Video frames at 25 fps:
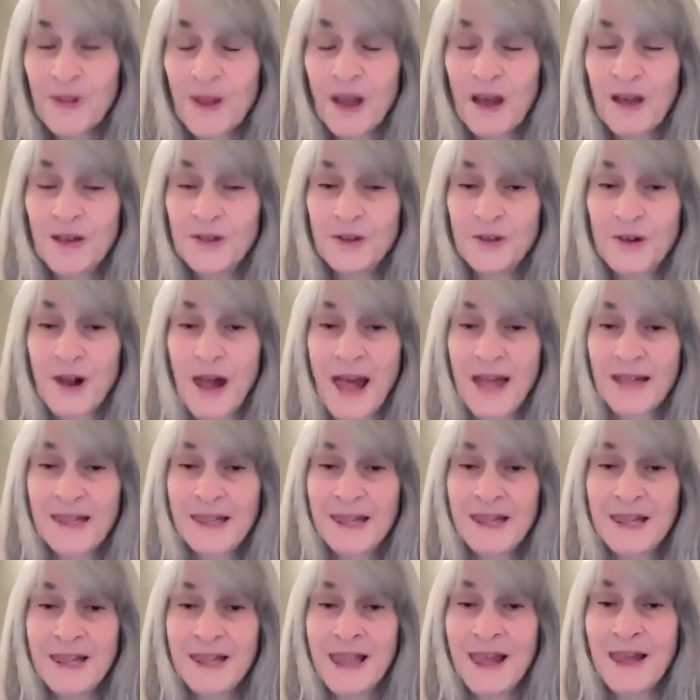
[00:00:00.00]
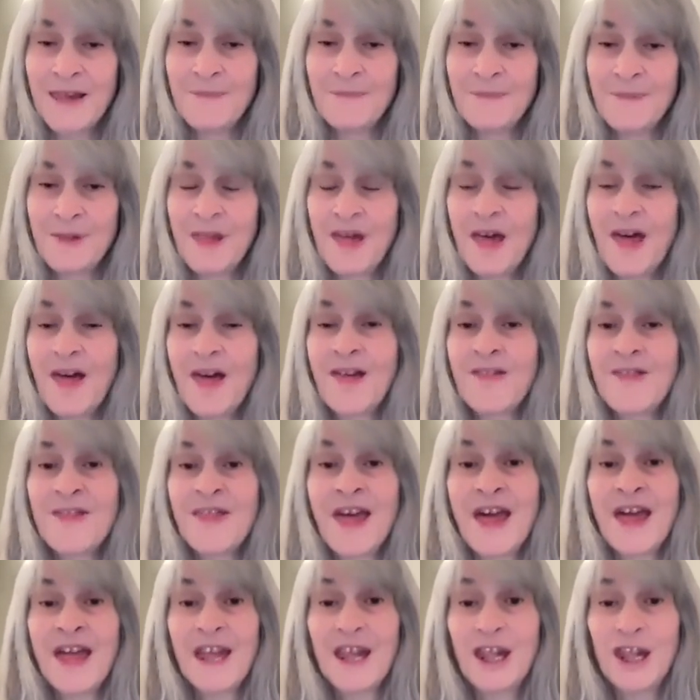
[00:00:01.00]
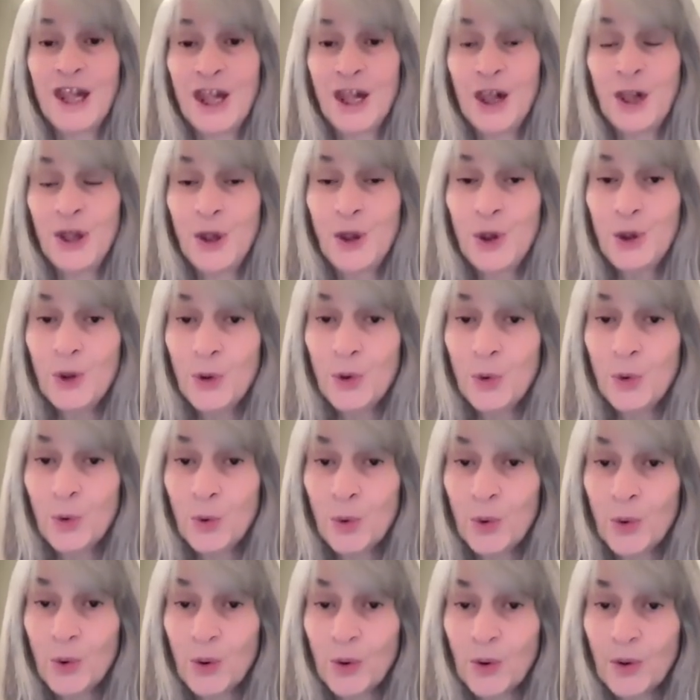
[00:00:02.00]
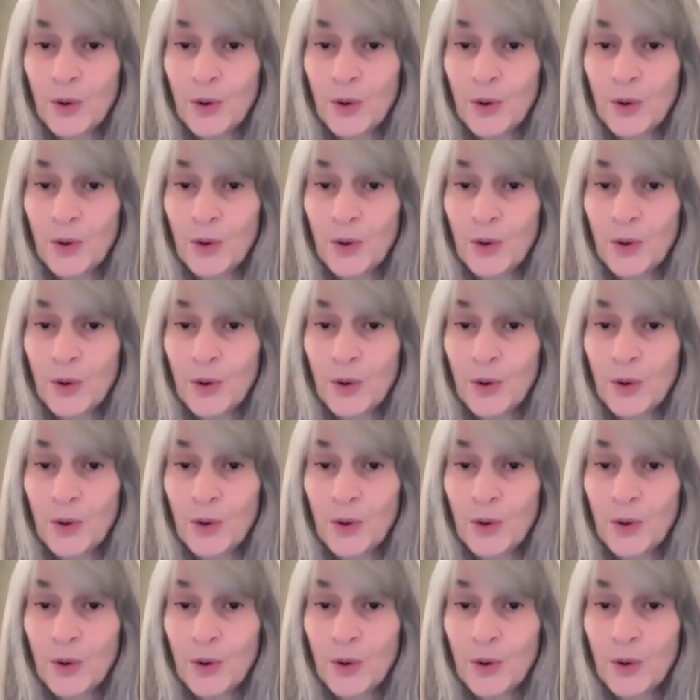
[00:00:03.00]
attracted them, that you,